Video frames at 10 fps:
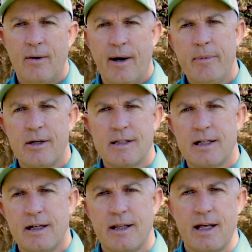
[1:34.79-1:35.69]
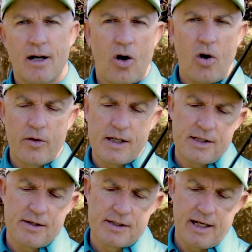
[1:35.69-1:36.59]
Well, I'm here to tell you that all
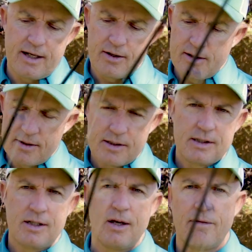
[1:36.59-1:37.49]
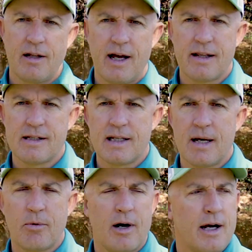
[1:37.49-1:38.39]
these years later, still have a lot of the
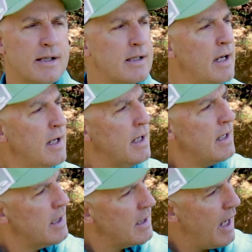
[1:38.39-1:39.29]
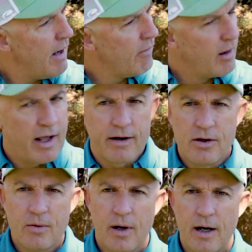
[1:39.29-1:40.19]
same rods, have a lot of
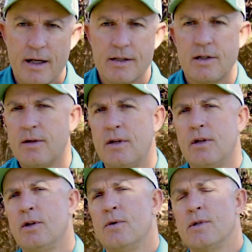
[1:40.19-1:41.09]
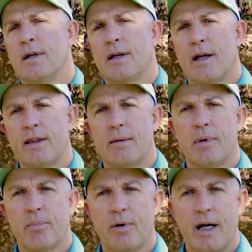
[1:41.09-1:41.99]
new rods, use nothing
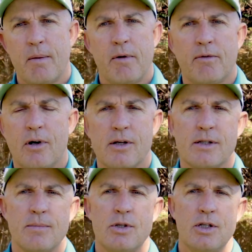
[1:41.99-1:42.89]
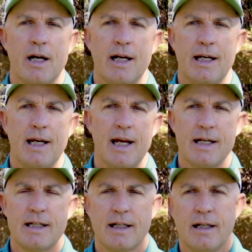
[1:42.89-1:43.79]
but braid. We've caught some
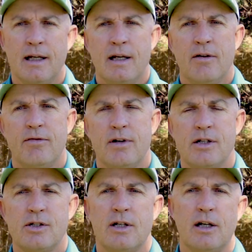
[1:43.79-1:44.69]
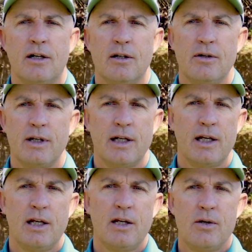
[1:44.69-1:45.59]
gigantic fish, including
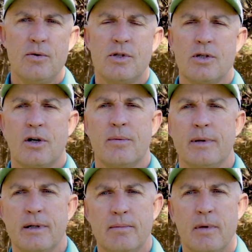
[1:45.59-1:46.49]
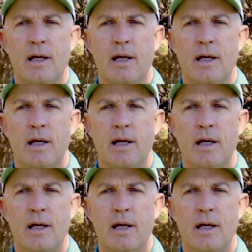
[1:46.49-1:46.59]
huge tarpon.